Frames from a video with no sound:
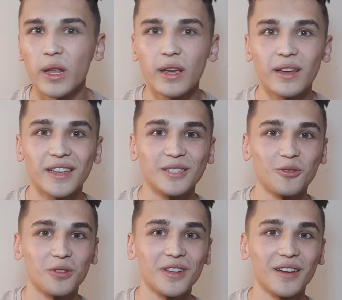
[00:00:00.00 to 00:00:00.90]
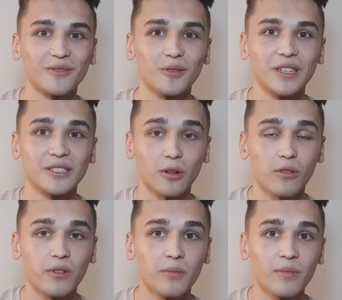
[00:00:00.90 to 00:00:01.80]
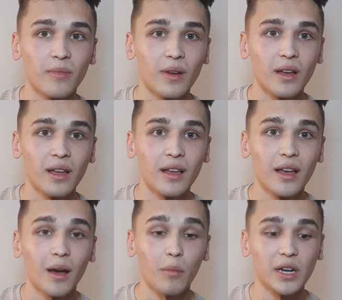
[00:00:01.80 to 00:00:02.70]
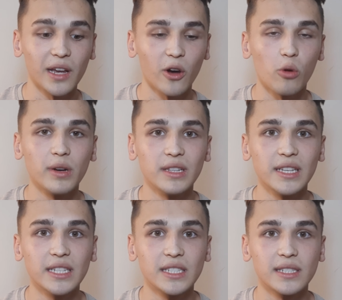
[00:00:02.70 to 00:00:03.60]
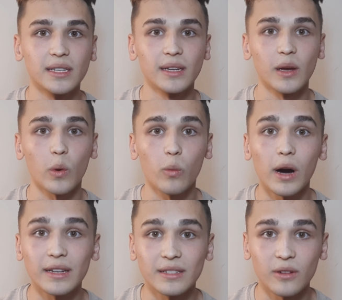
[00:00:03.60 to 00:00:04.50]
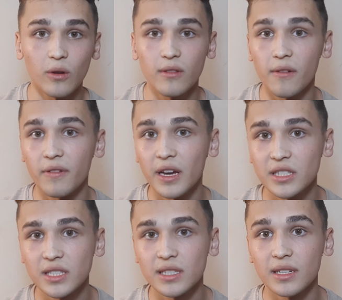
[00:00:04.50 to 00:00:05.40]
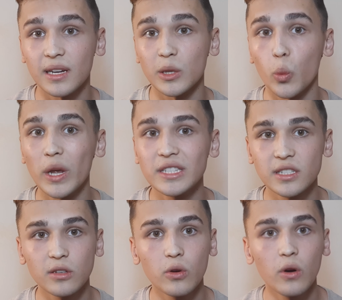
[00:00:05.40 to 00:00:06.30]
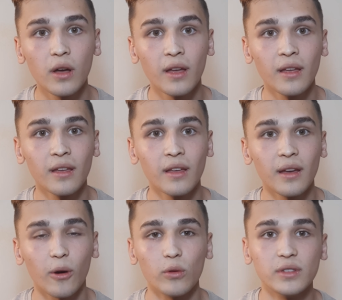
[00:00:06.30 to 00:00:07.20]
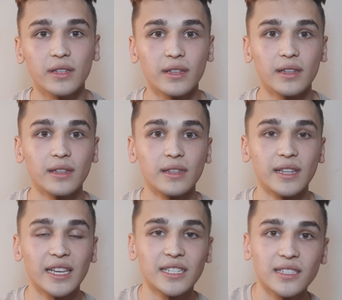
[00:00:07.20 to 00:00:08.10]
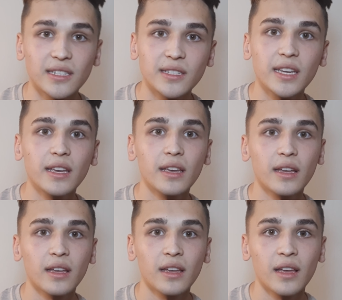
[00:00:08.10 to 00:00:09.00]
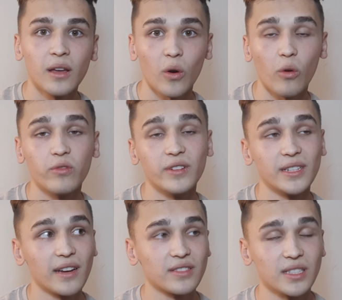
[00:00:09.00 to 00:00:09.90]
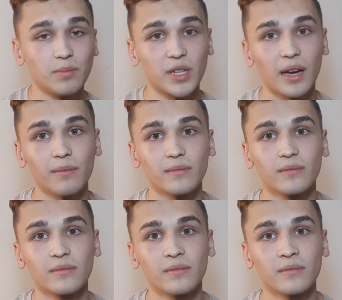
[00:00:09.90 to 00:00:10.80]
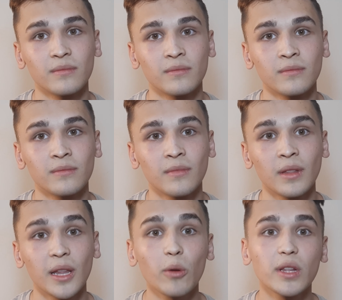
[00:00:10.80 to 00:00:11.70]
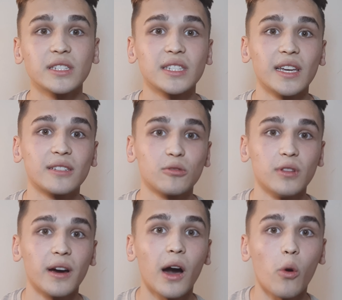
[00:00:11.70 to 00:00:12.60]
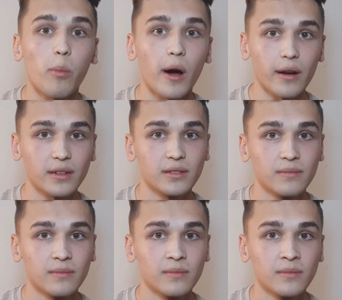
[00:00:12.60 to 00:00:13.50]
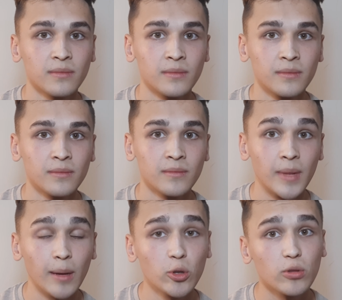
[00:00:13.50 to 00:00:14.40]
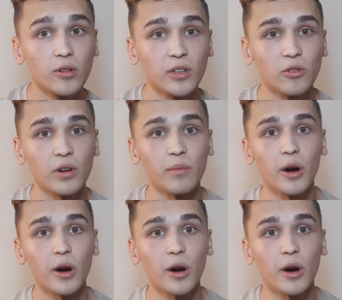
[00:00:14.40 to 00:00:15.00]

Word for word: video is not enough to list all of them, but I hope at least one of the facts convinced you on necessity of enough sleep time. Now let's get to the how part. I'm not gonna talk